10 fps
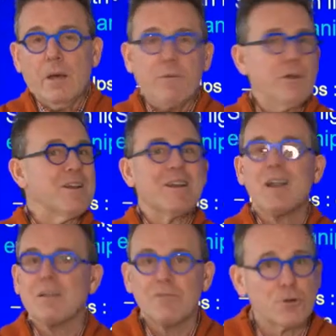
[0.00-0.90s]
We are
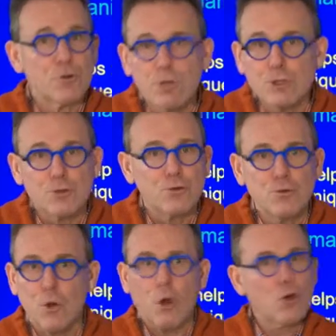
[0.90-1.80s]
never going to
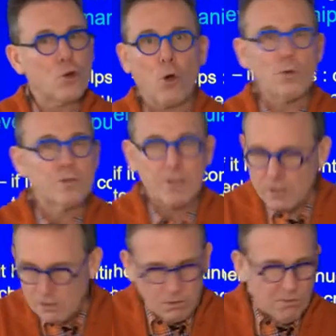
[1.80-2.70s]
do a
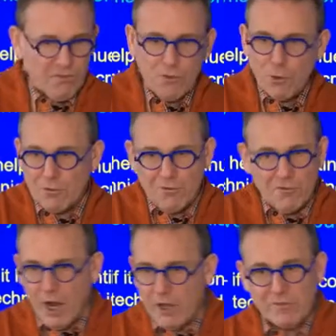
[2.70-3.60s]
cocktail of 4 or
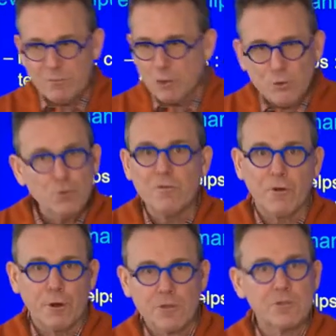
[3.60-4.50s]
5
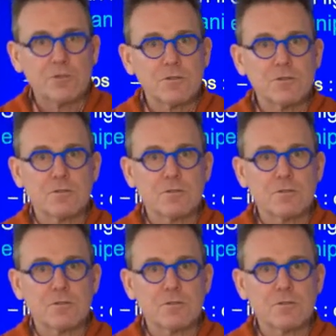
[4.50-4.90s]
maneuvers